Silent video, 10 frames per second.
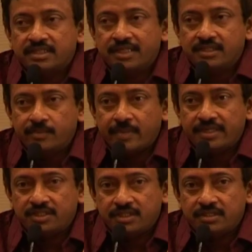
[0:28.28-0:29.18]
started
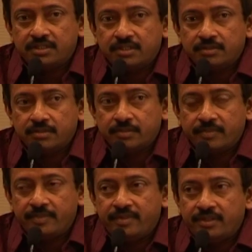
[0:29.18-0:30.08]
my changing,
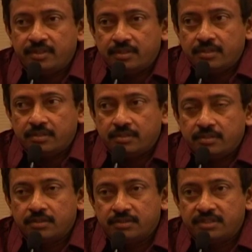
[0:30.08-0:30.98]
maybe in
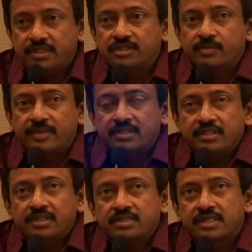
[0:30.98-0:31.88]
a change in my
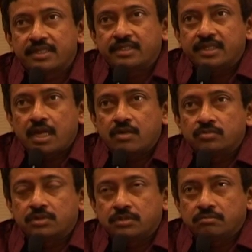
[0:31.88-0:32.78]
thinking started
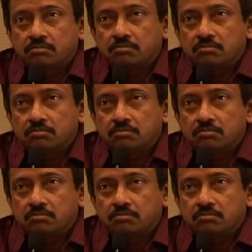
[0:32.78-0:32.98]
around,